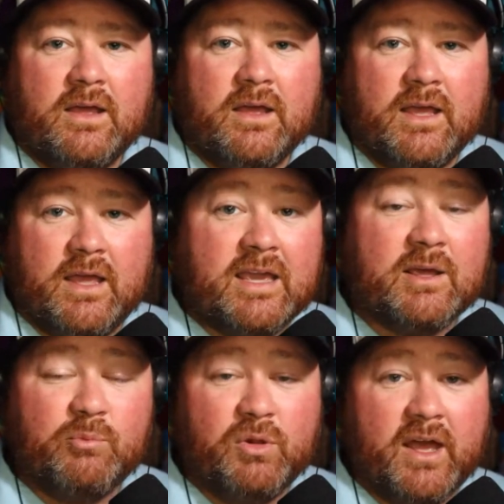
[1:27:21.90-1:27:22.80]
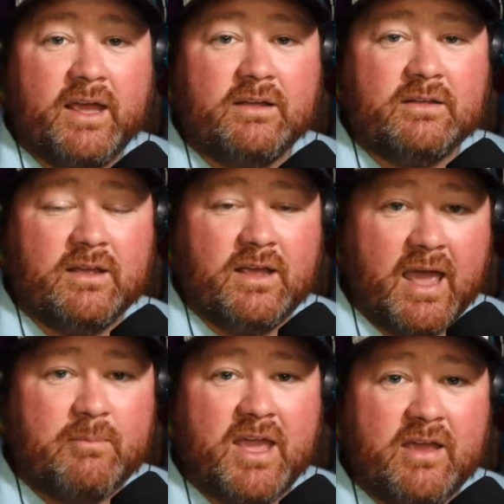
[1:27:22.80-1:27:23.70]
He can play
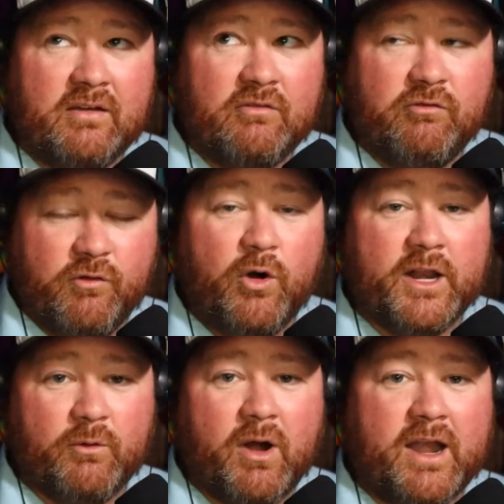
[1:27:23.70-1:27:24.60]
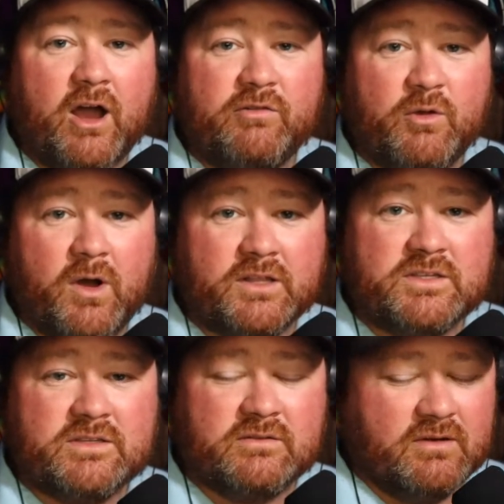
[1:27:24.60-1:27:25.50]
MA40 right now if he wants.